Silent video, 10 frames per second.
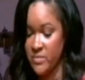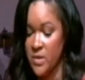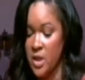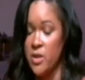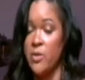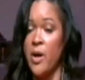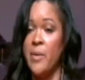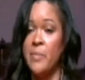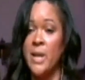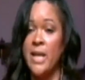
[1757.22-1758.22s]
You are a
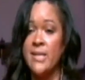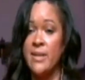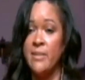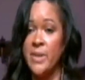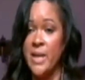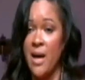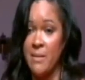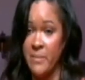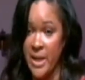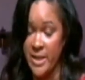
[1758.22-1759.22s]
blessing beyond
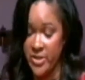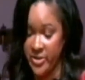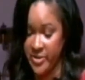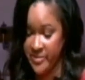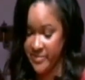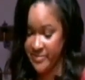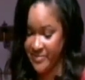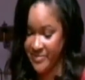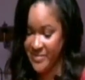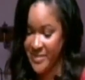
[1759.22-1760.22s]
measure.
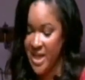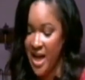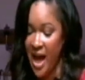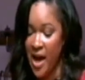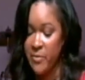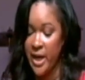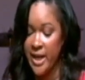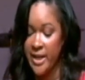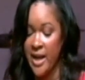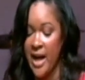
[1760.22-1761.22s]
I
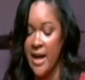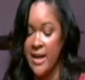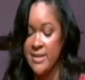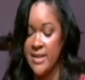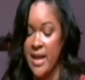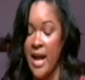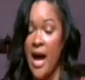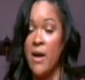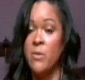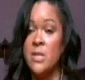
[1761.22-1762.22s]
recognize that I
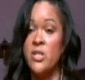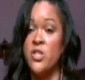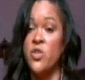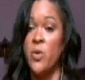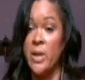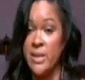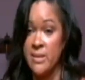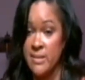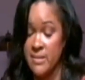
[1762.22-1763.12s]
was a choice.